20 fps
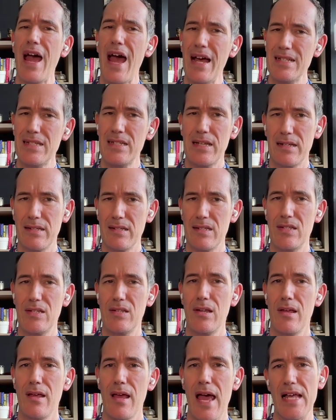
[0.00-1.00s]

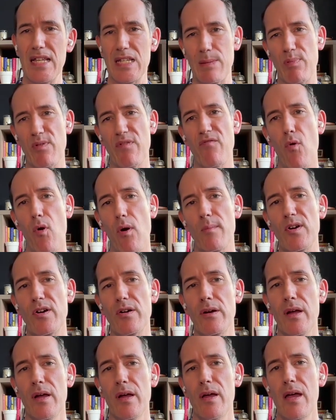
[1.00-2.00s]
essence as a
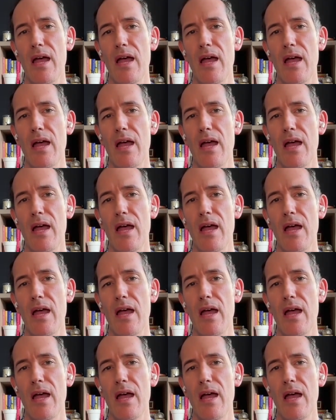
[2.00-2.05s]
performer